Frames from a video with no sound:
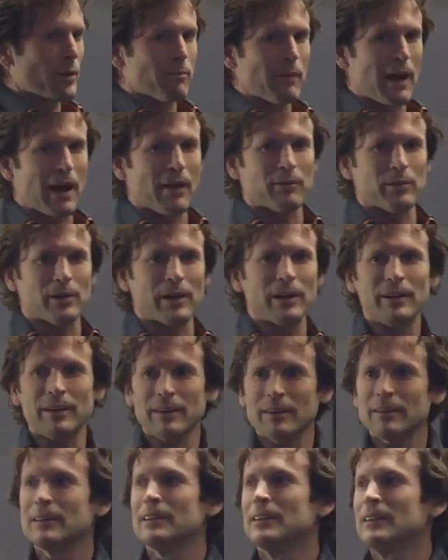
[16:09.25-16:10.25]
Maverick.
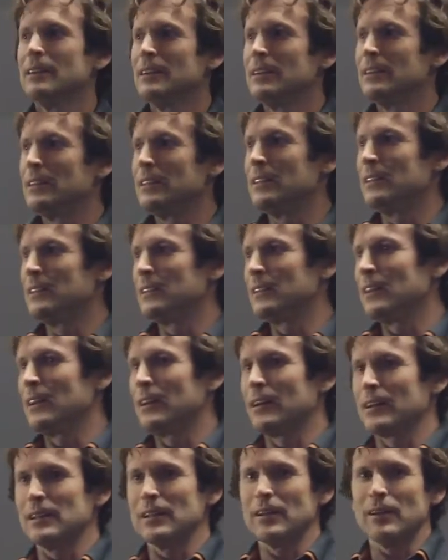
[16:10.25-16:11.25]
He
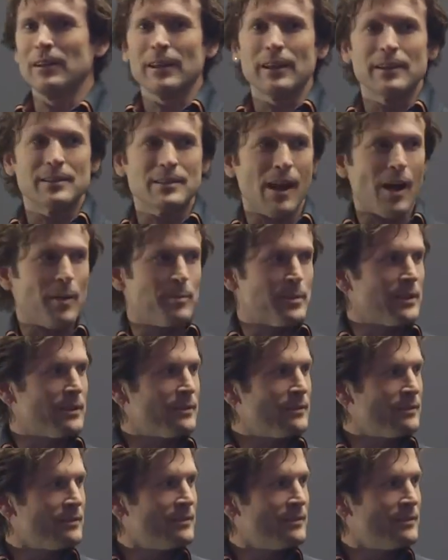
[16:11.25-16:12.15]
uh, clearly adopted.